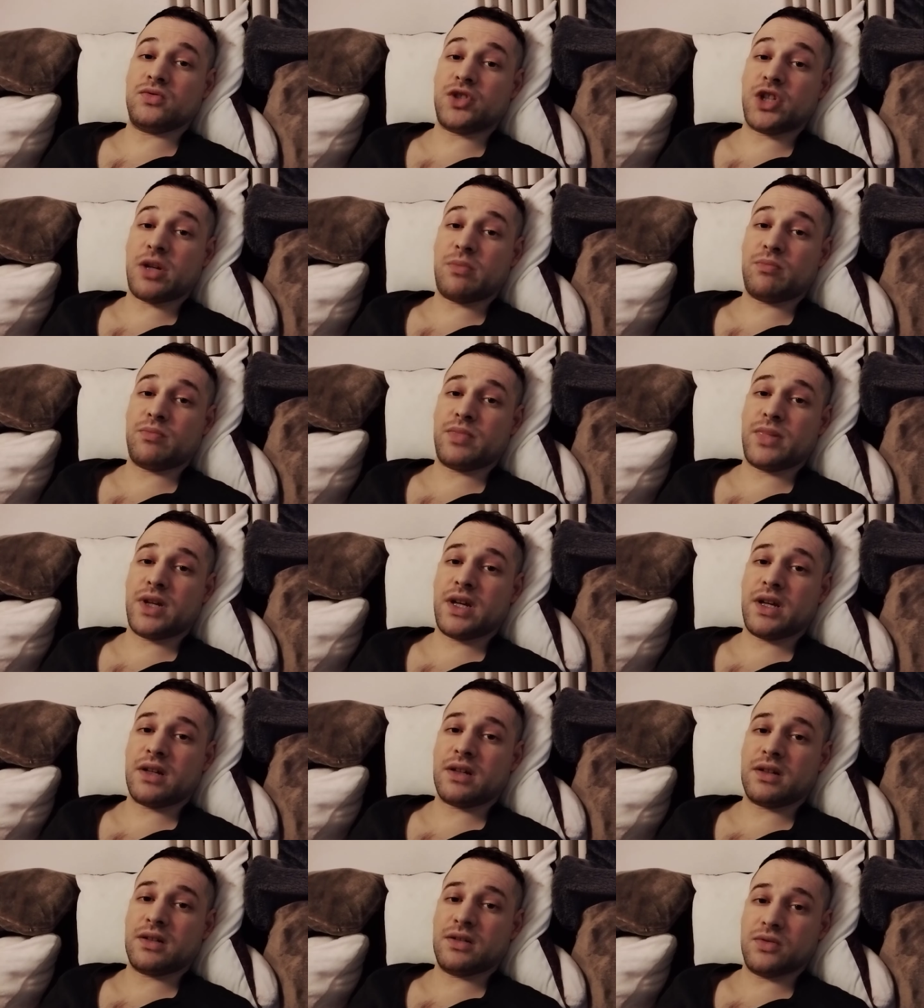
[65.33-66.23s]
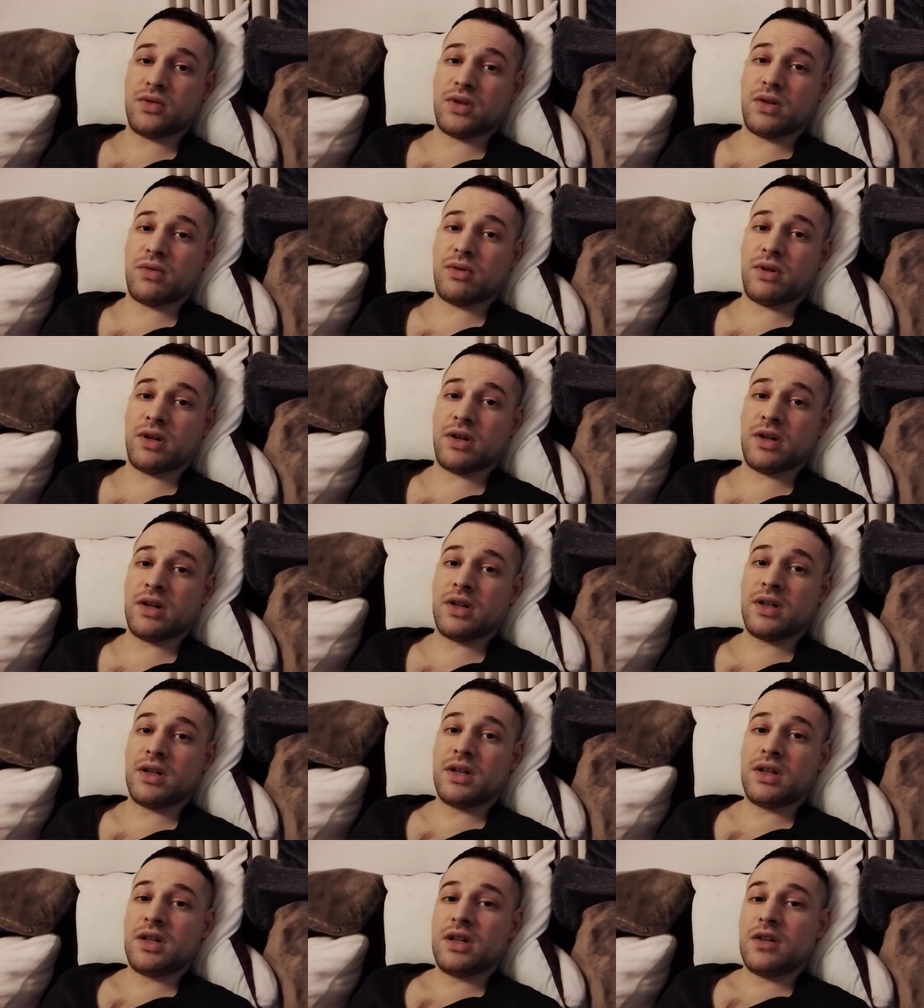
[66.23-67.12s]
jump back into our
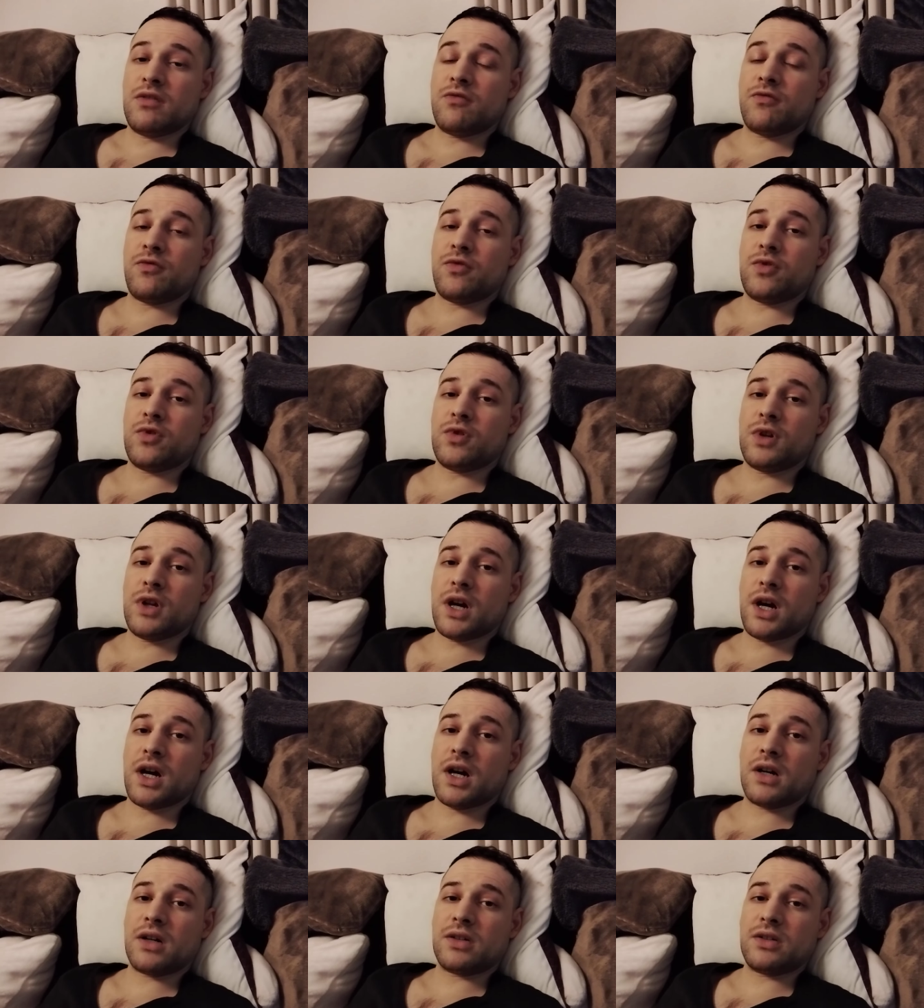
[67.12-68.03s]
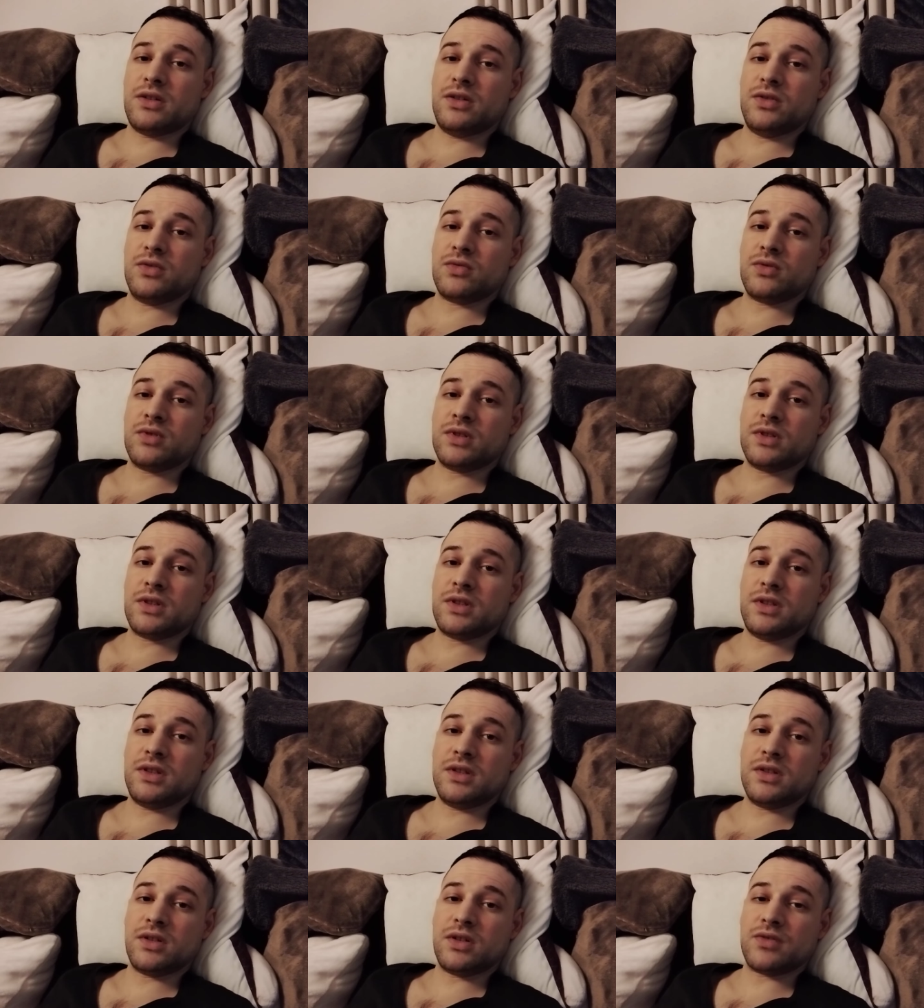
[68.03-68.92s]
full heart
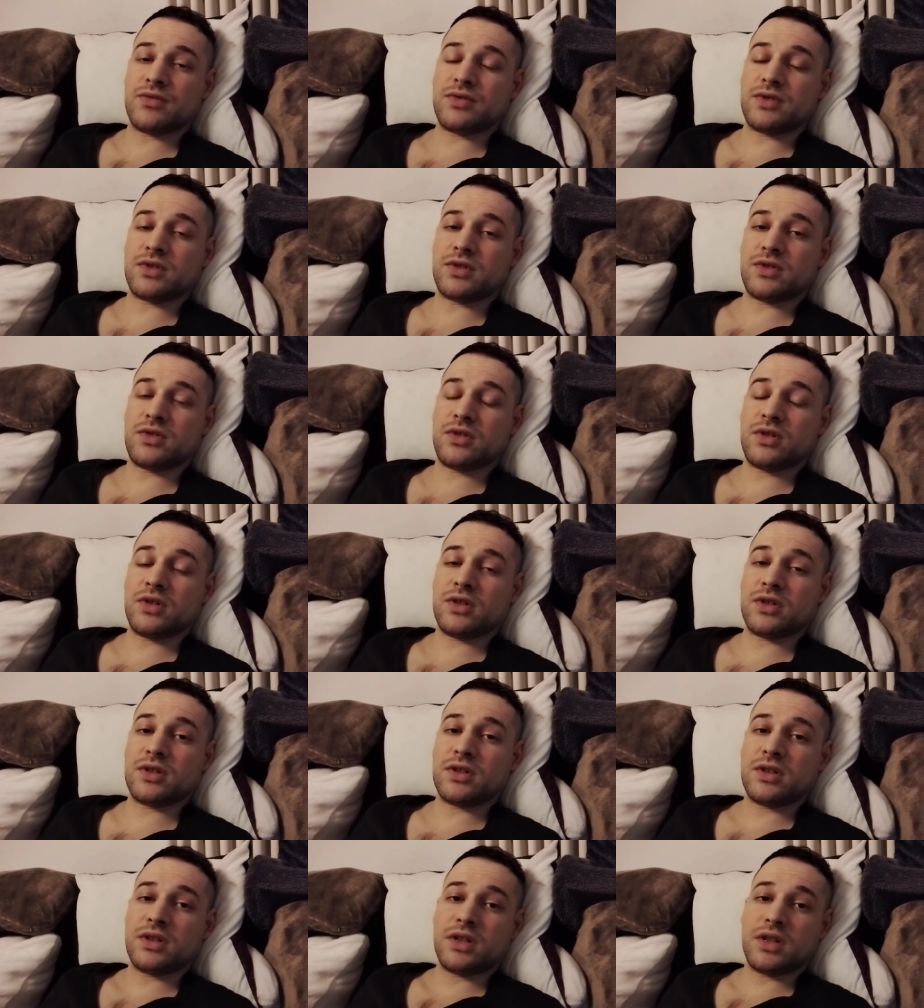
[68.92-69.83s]
unity of the core,